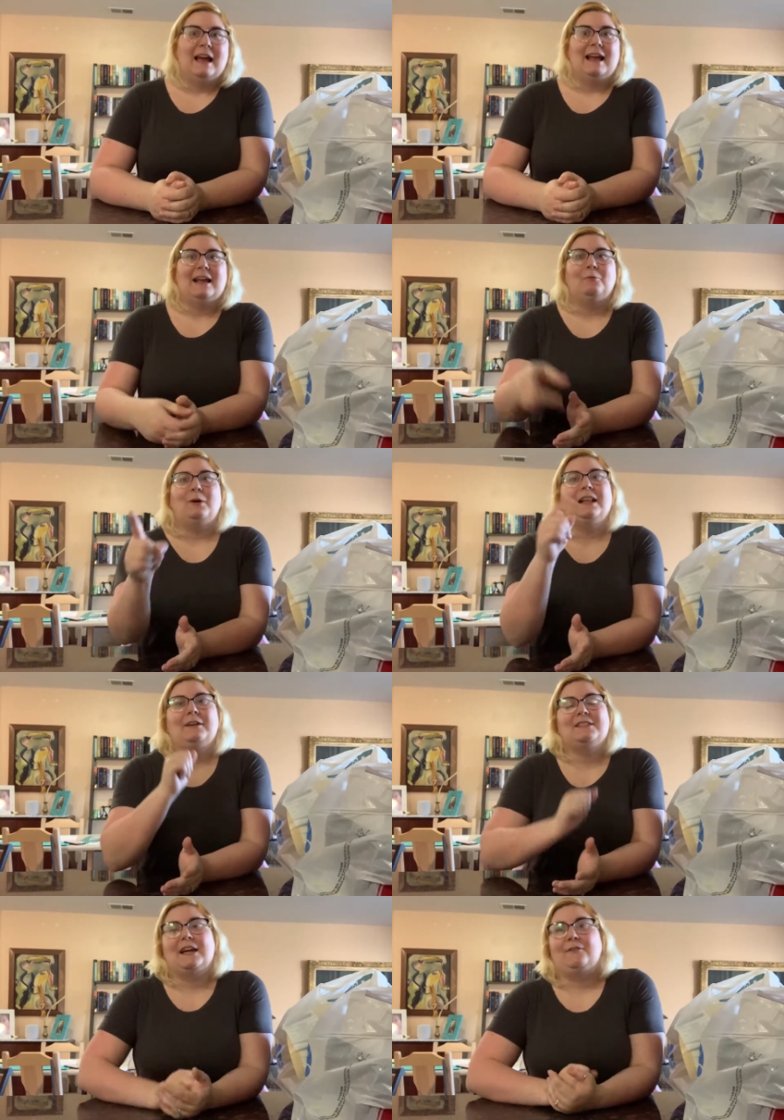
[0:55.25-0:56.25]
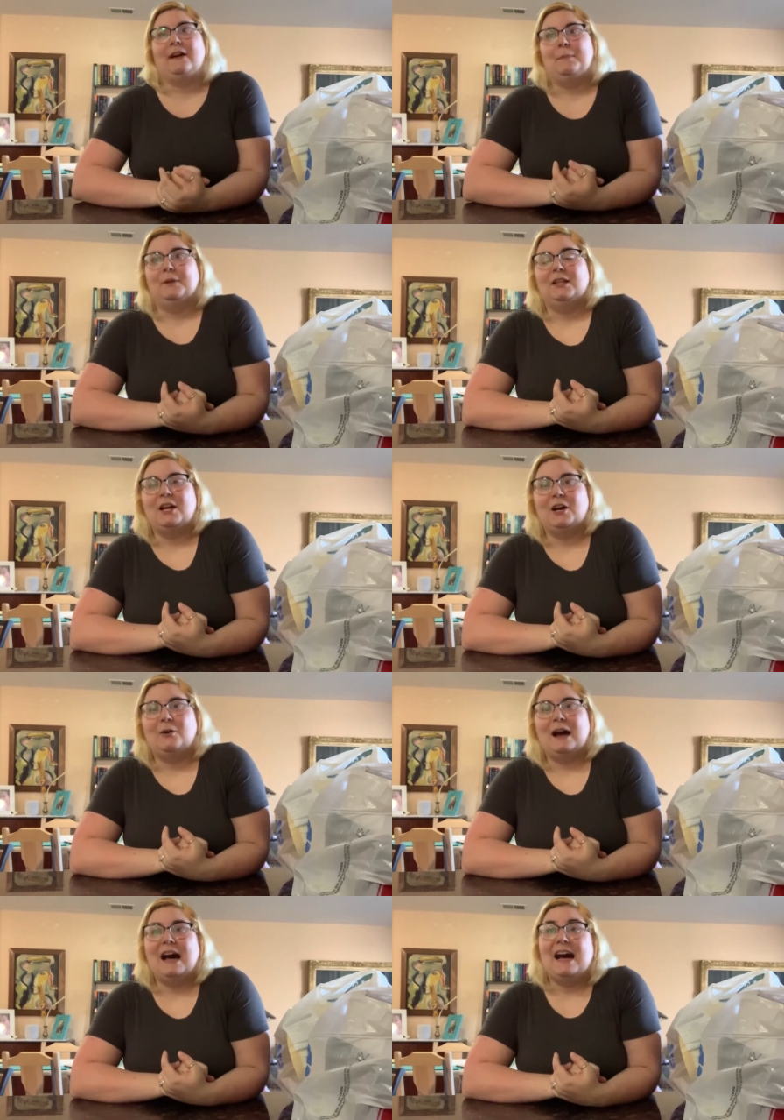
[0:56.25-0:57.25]
And while I was at Five Below,
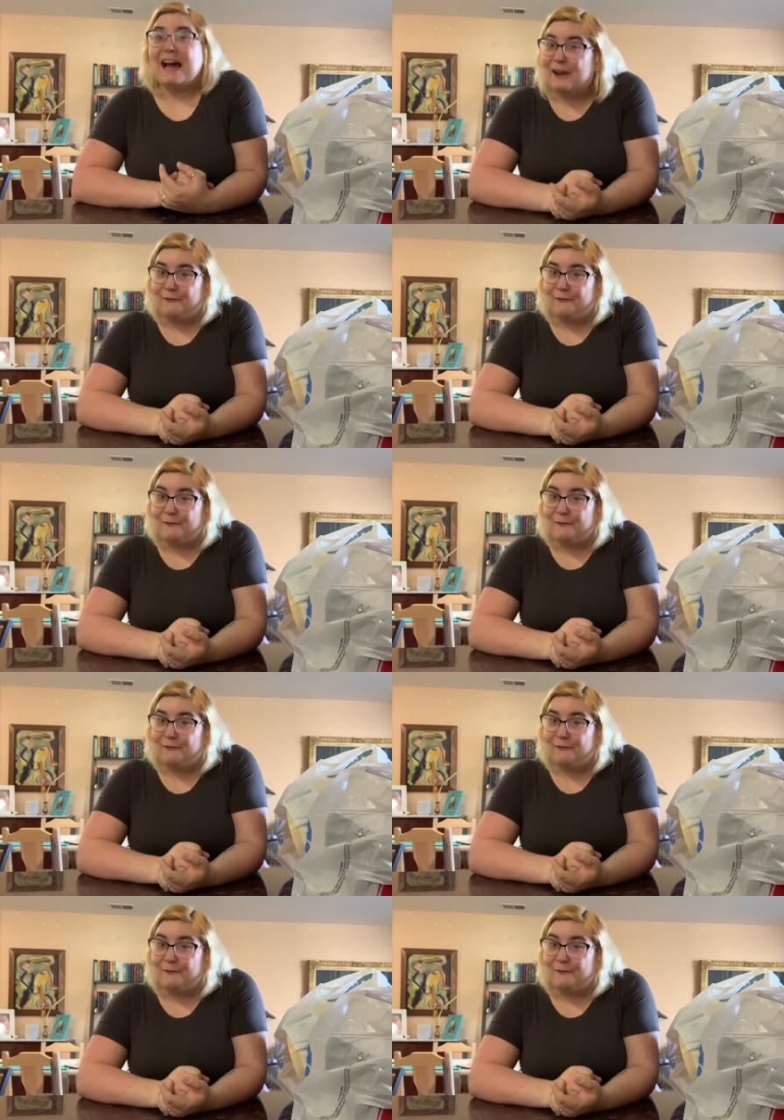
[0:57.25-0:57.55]
I